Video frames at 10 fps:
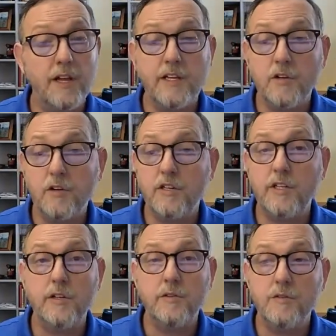that you could
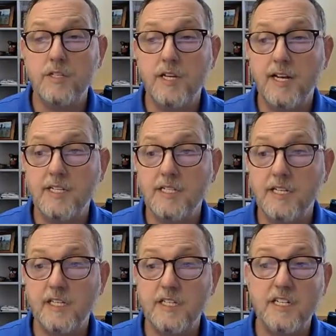use as
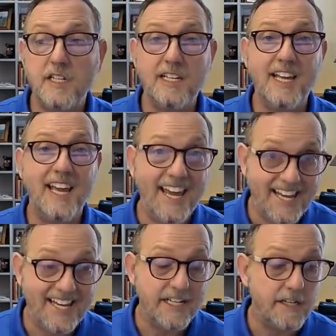a study
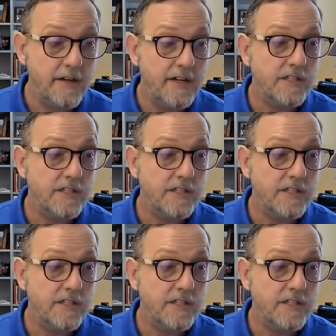aid.